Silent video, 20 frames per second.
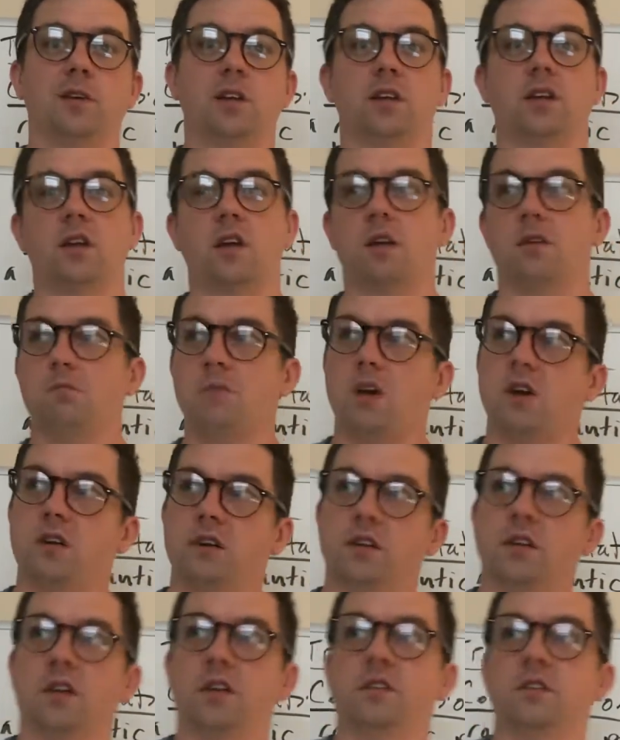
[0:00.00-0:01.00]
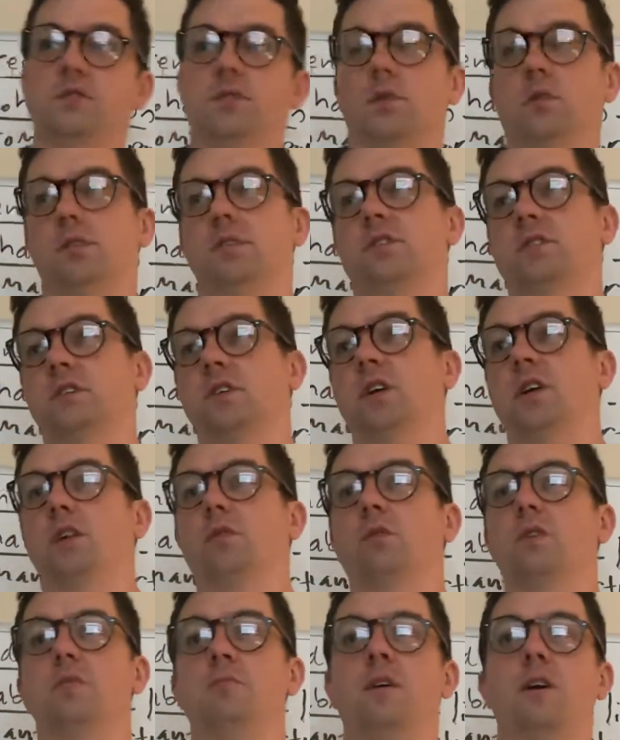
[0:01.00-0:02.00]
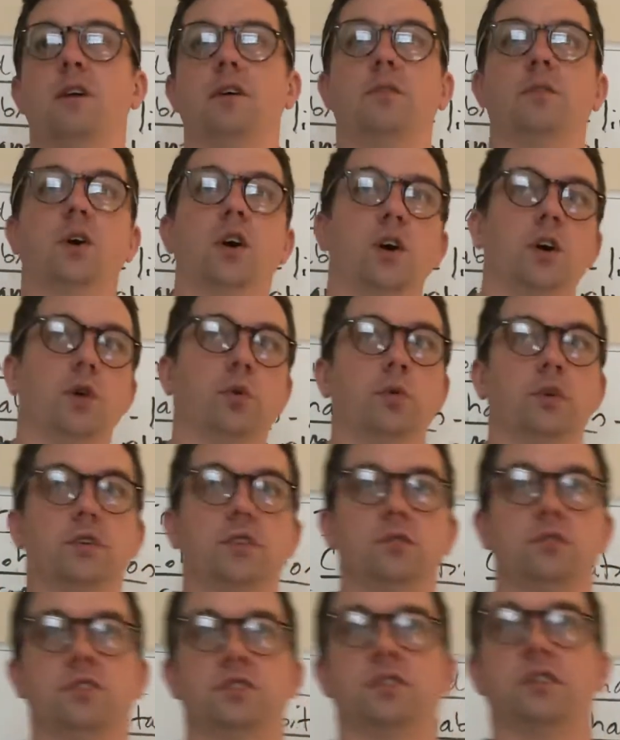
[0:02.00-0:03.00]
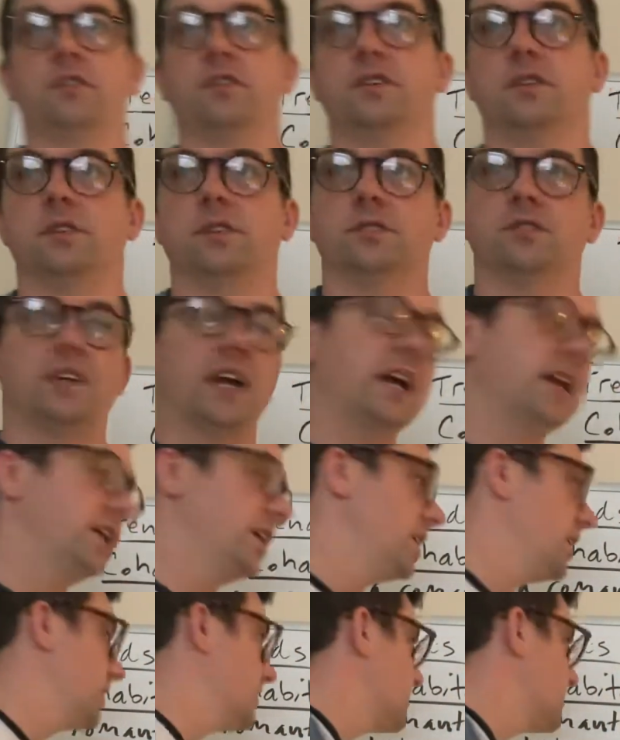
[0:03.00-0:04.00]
getting married and getting divorced and getting remarried. We do serial dating and